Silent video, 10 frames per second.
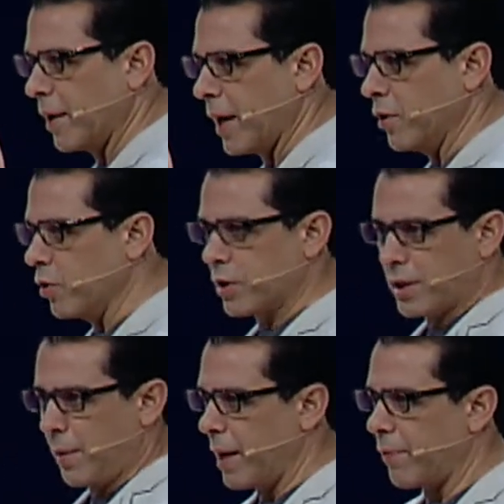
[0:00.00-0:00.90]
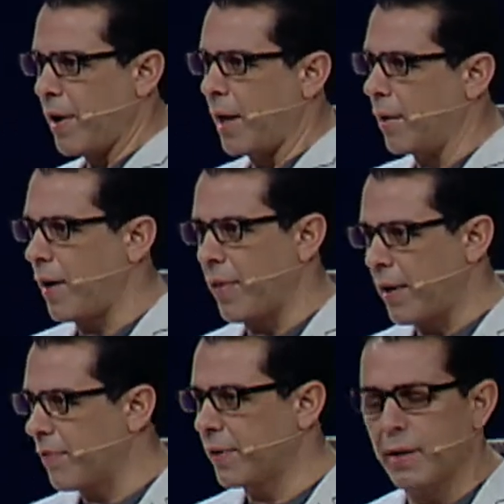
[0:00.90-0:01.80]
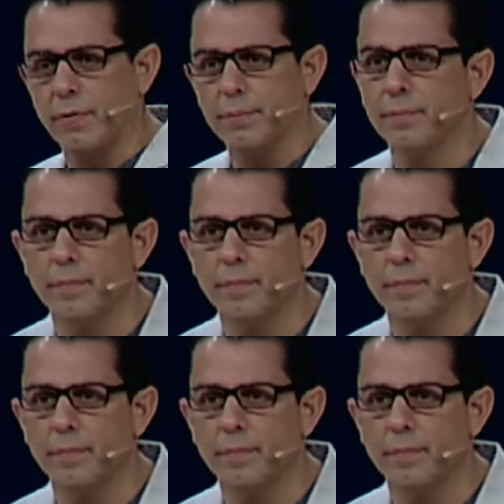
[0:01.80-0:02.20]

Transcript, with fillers: And you just say, Man, Father, I forgive Him.